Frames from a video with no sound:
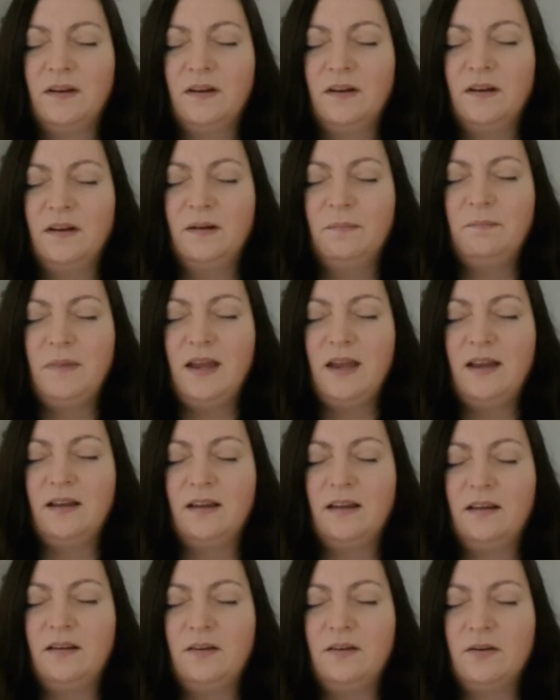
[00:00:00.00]

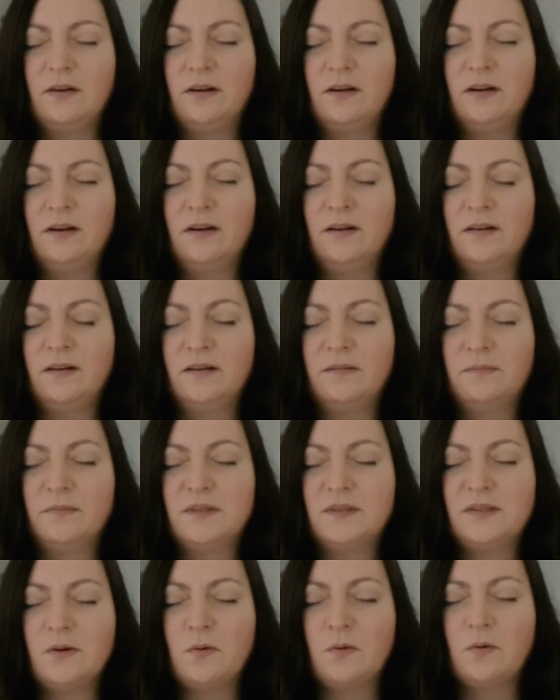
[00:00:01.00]
make your
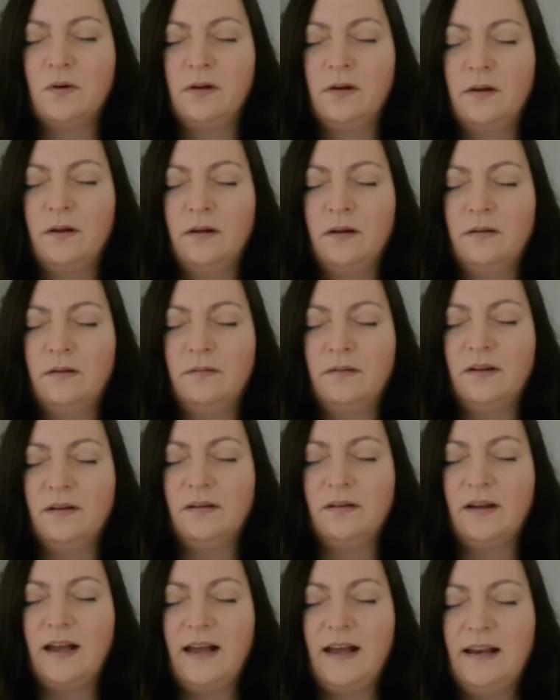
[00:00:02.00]
soul
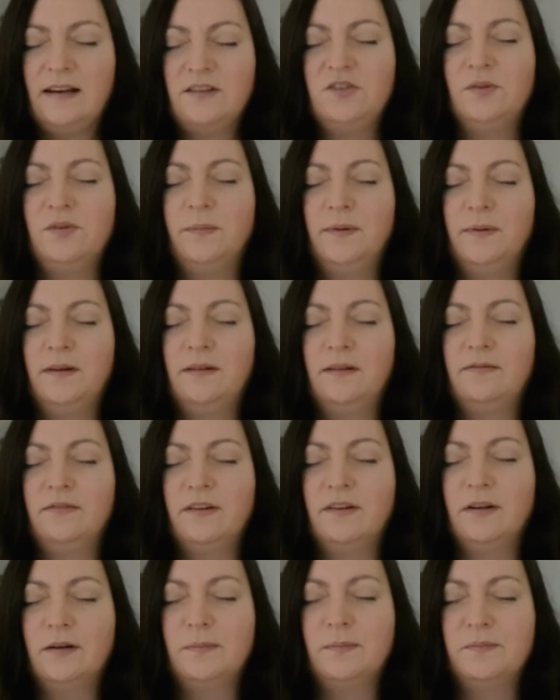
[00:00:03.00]
eligible
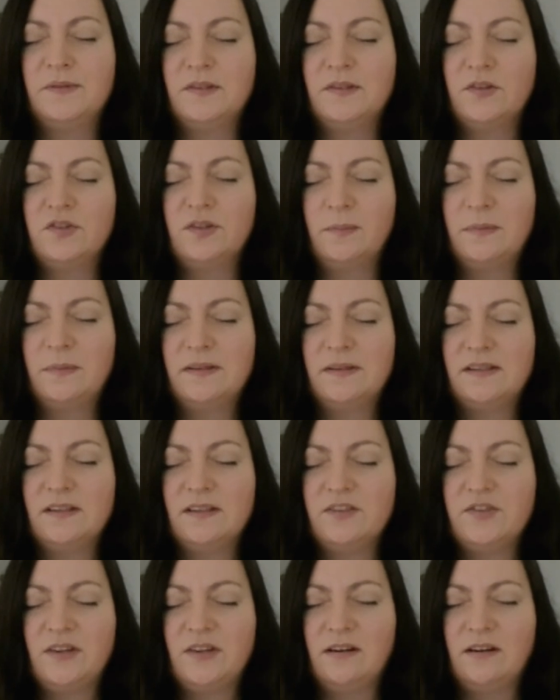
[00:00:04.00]
for such a
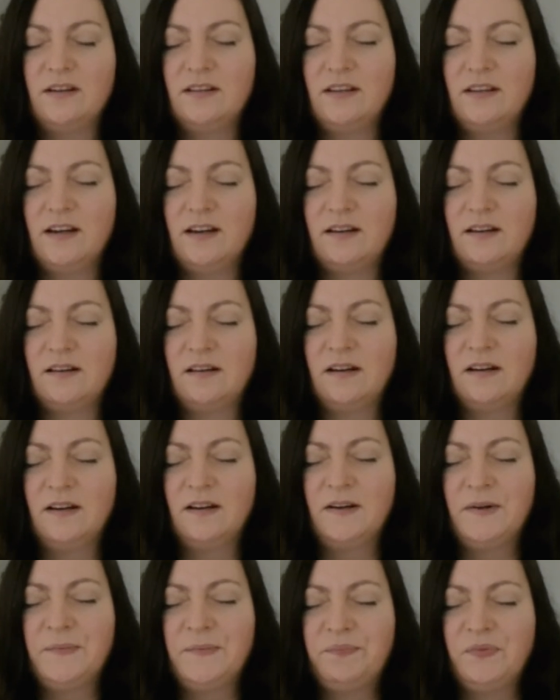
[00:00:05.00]
position like that.
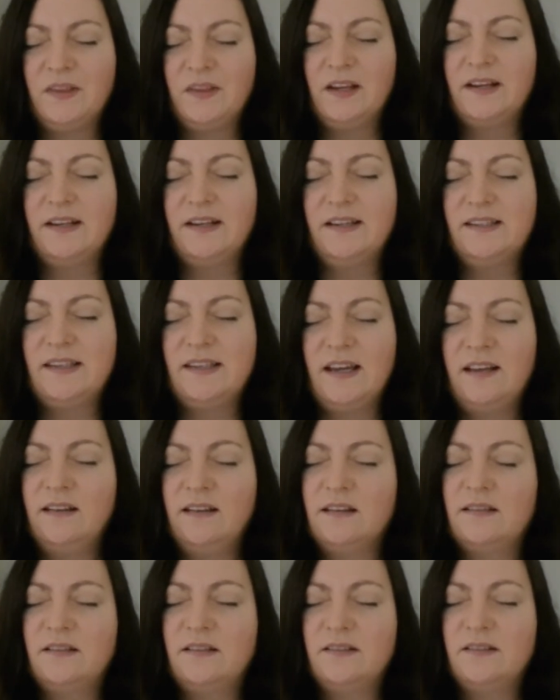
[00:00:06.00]
Like he's saying
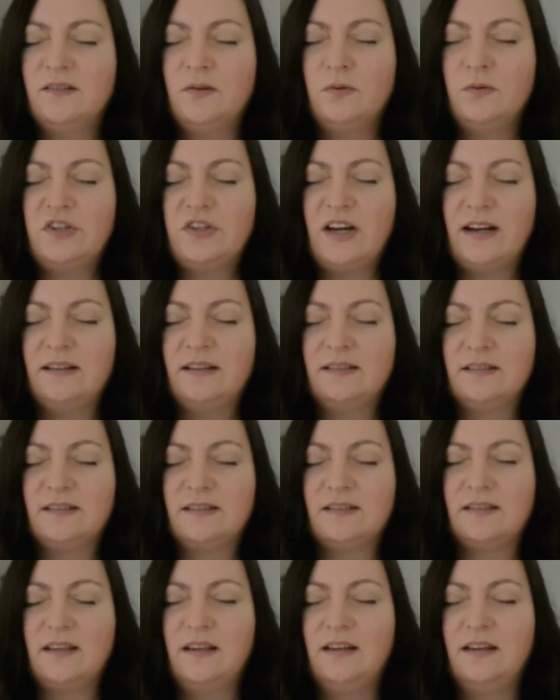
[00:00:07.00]
that there's no
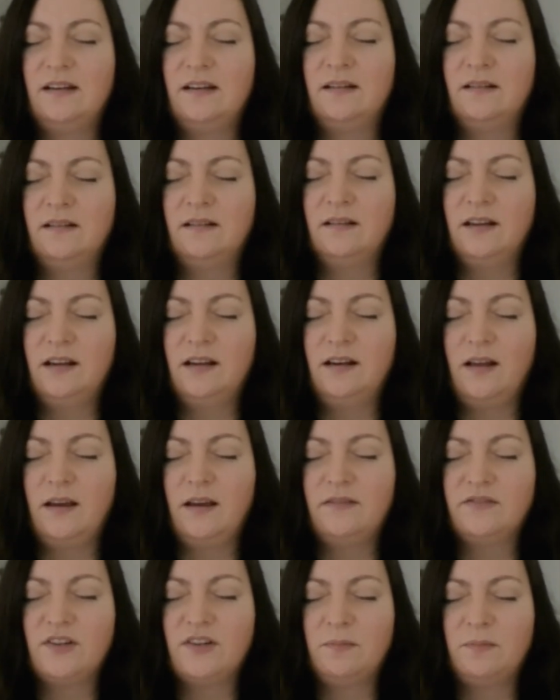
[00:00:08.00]
chance in a
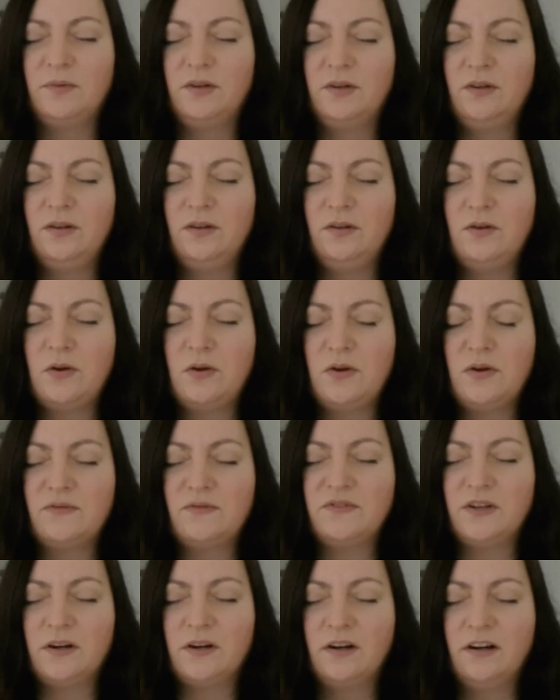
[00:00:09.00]
lifetime. You have
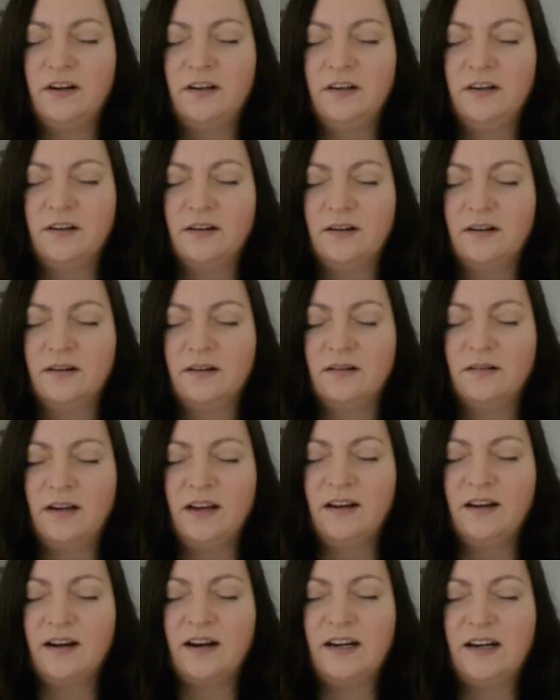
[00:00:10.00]
to earn your
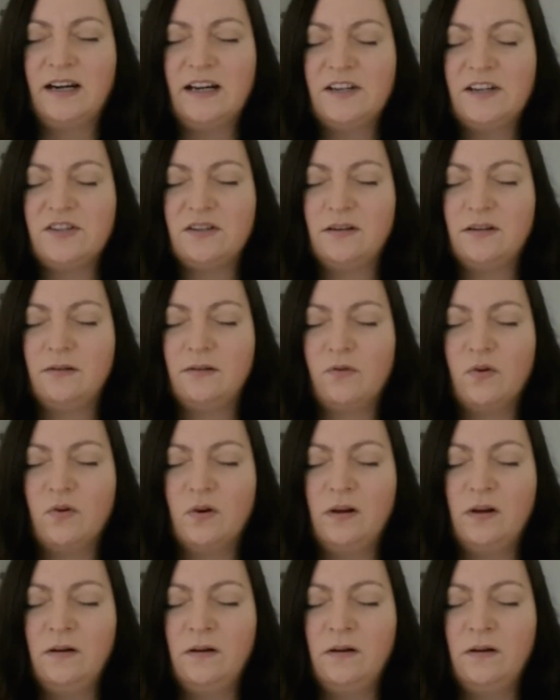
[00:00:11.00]
incarnational role.